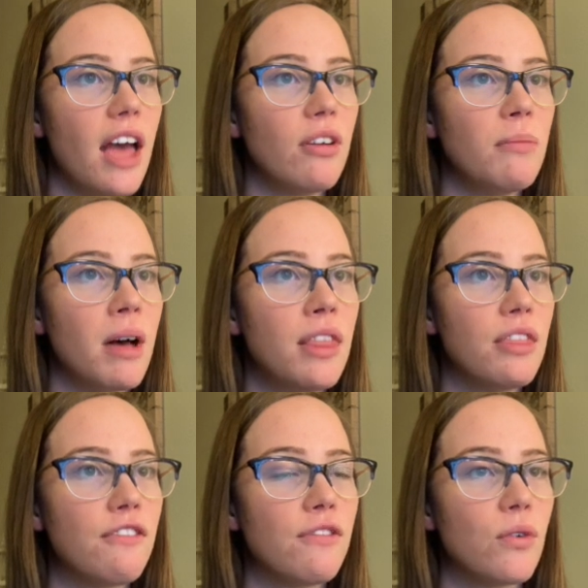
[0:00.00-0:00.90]
every month
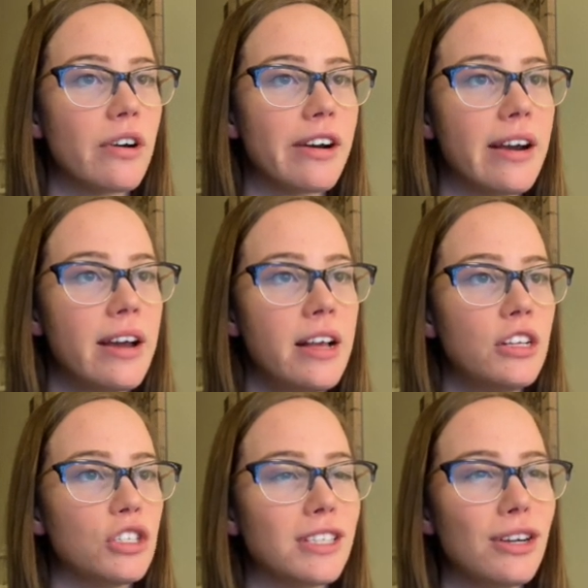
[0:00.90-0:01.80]
for
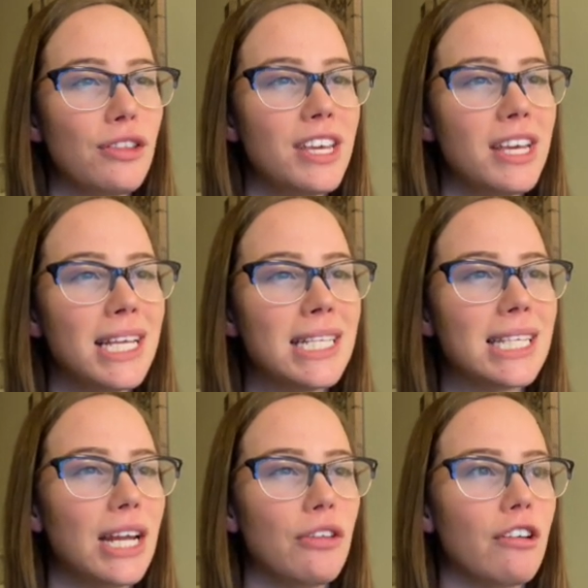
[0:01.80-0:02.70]
just little things.
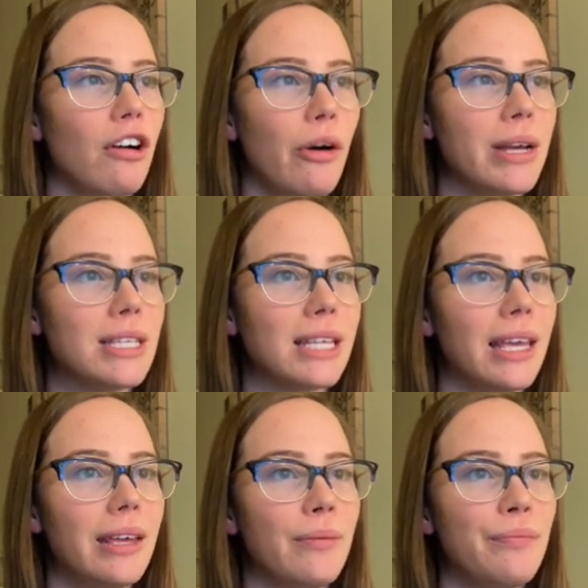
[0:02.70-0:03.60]
I know there are always like
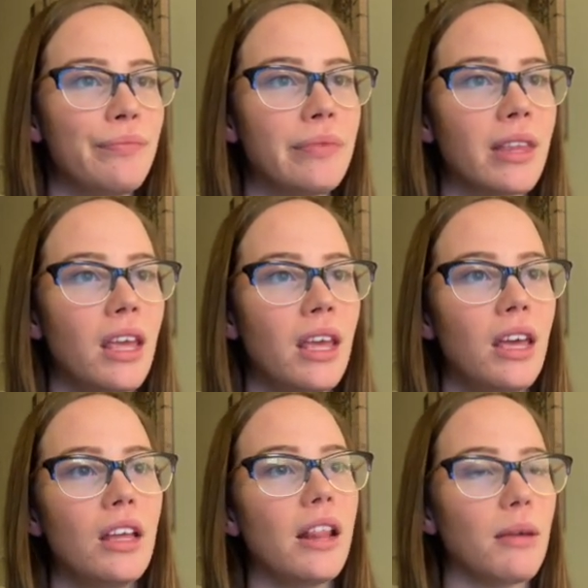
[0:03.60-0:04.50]

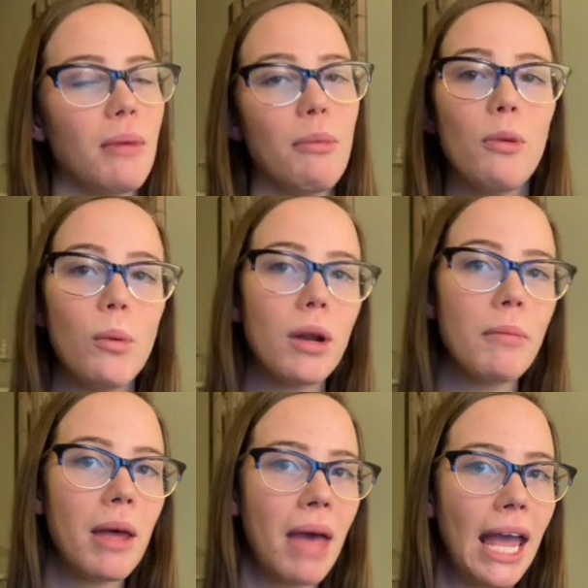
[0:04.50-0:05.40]
maybe we want to
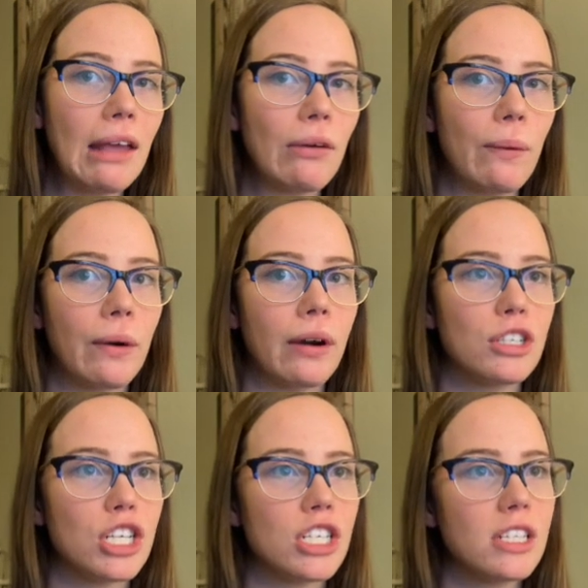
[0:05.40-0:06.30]
buy paint or
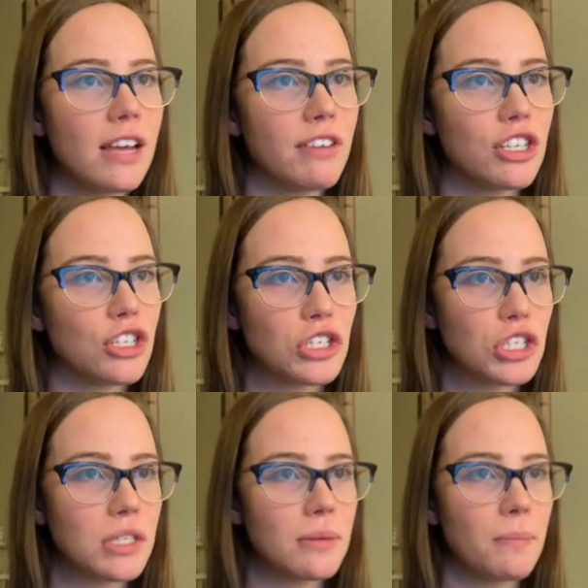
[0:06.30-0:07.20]
change the light
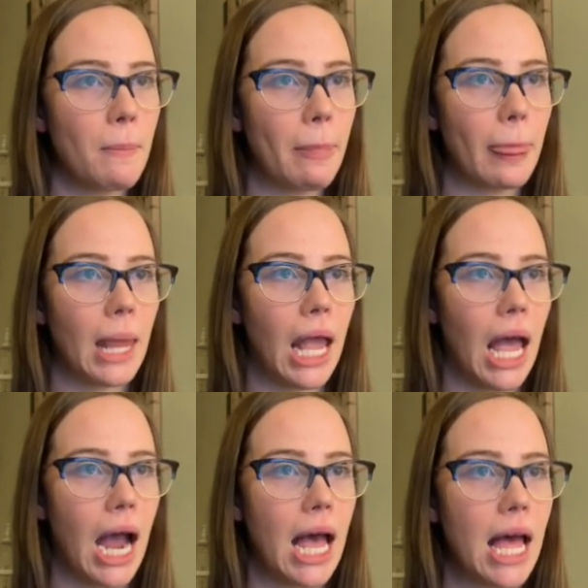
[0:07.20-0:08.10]
fixtures,
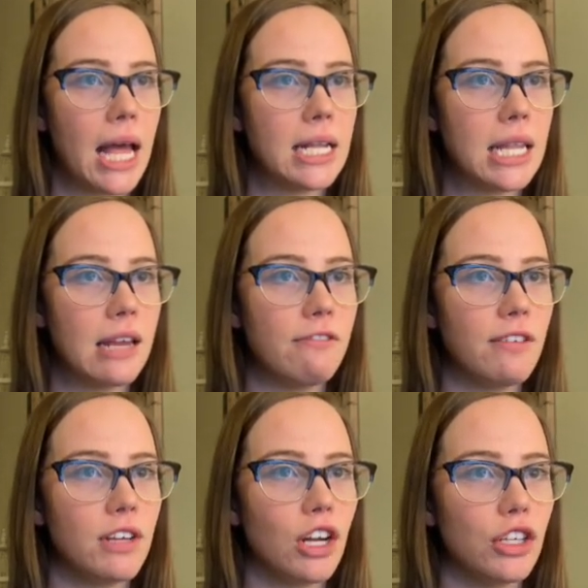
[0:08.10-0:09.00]
and then
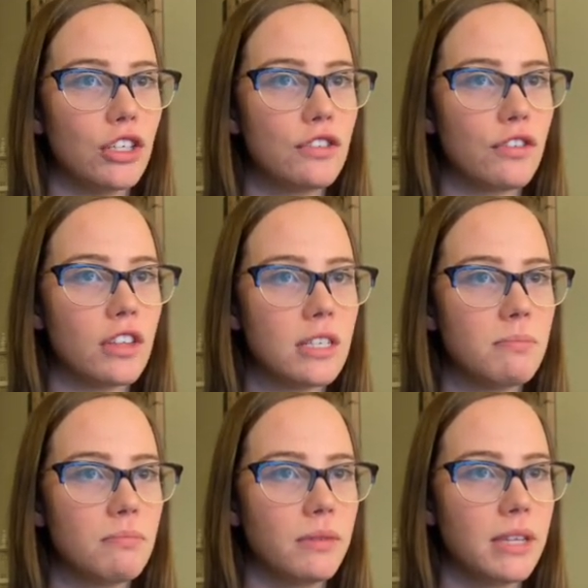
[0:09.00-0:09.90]
$50 for the
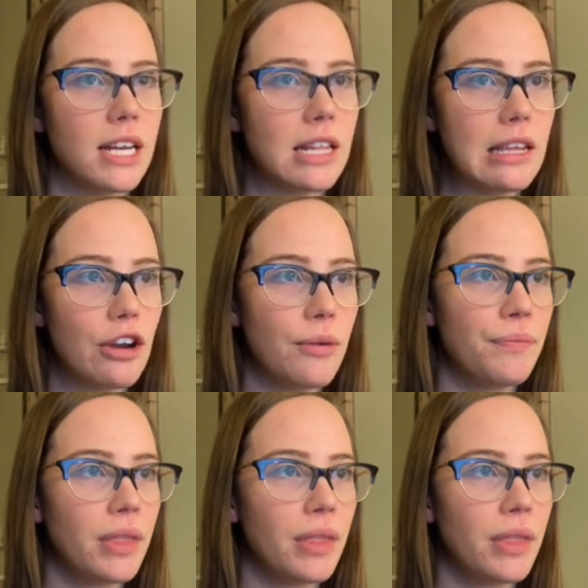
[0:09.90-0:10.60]
end of the year.